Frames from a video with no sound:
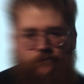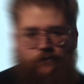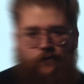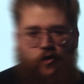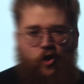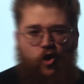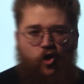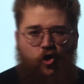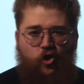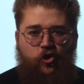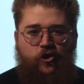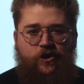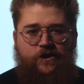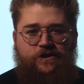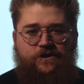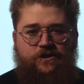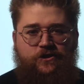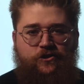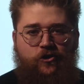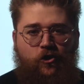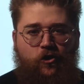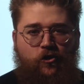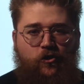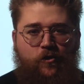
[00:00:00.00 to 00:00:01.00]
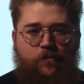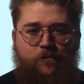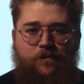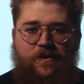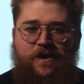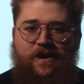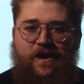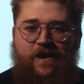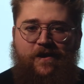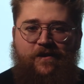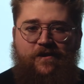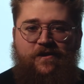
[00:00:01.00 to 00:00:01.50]
Early stardom
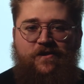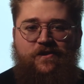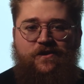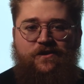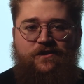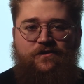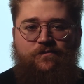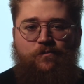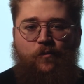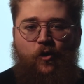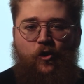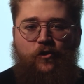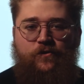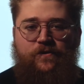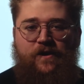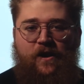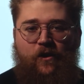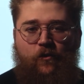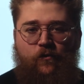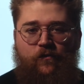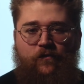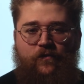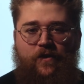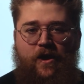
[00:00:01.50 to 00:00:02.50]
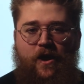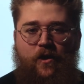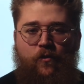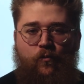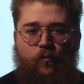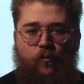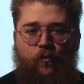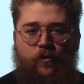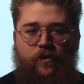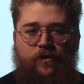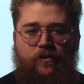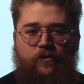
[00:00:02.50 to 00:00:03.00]
began in the small town of
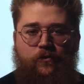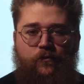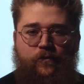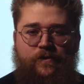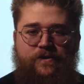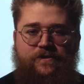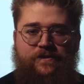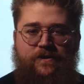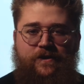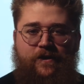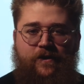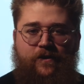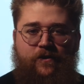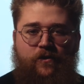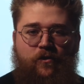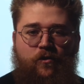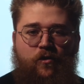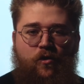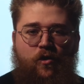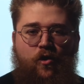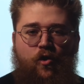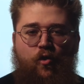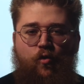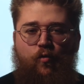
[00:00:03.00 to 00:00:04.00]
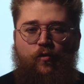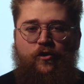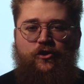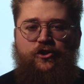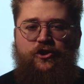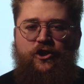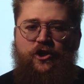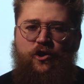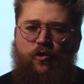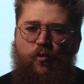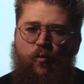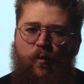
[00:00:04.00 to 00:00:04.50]
Kentwood, Louisiana, where
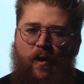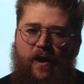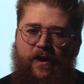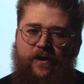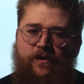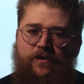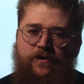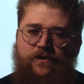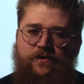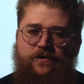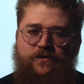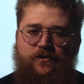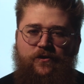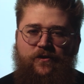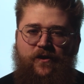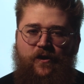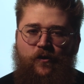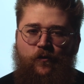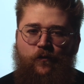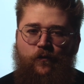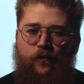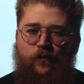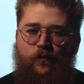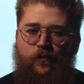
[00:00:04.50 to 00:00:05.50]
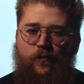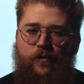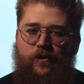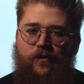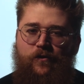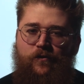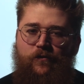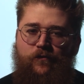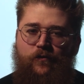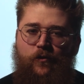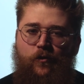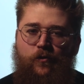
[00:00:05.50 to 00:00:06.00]
she quietly stood out with
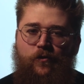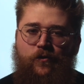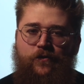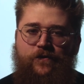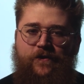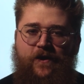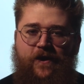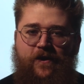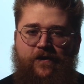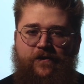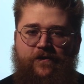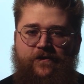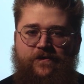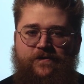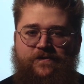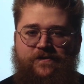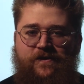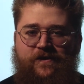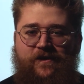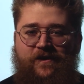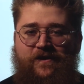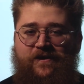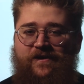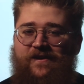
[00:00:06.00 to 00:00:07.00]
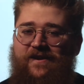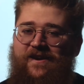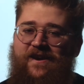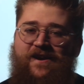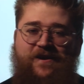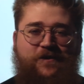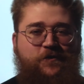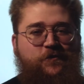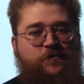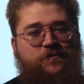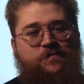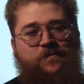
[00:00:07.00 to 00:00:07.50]
her vocal talents and
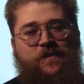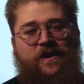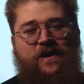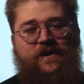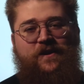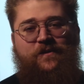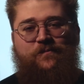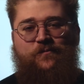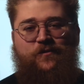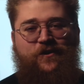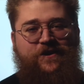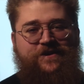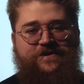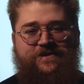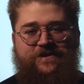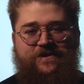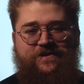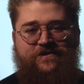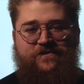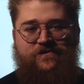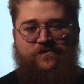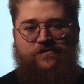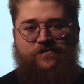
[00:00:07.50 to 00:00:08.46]
charismatic presence.